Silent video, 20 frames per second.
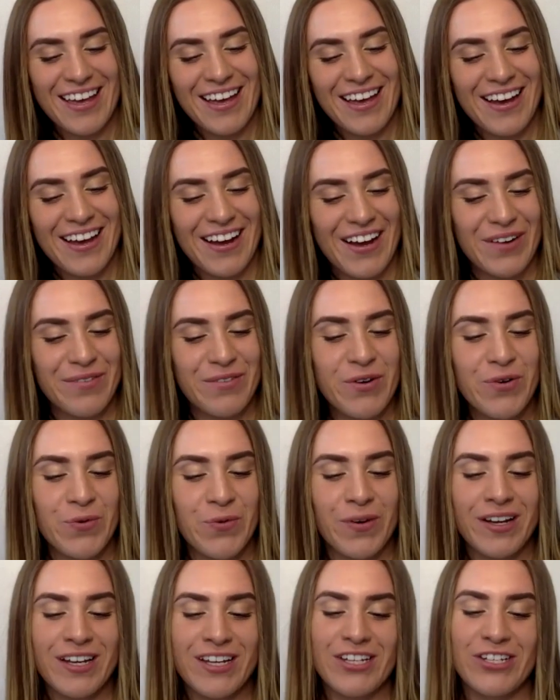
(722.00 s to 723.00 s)

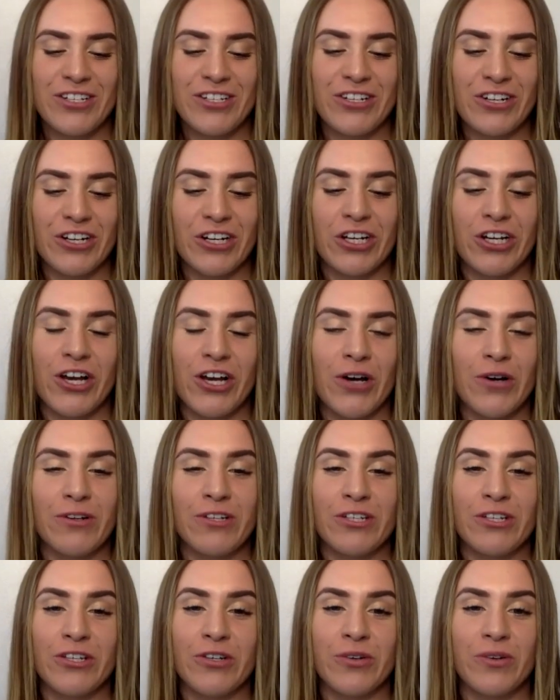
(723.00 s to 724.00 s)
What is your
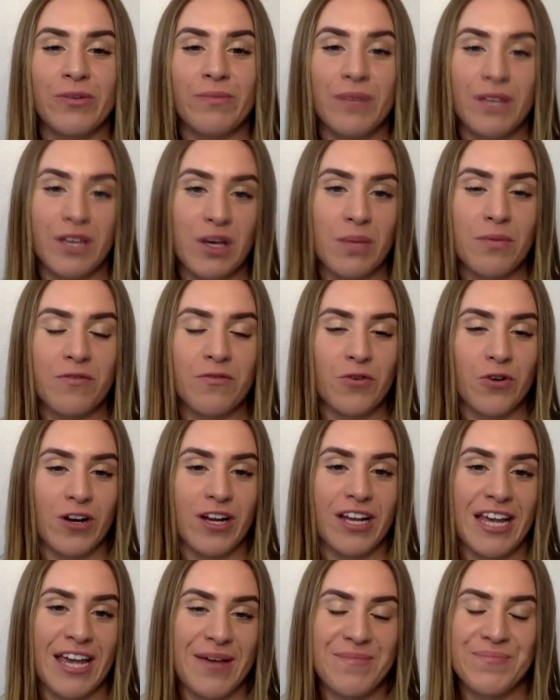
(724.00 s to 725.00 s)
go-to meal before a
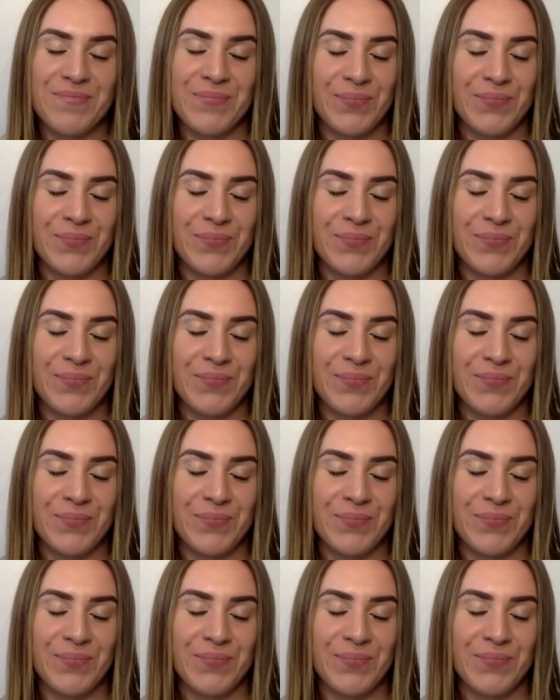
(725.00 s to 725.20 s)
game?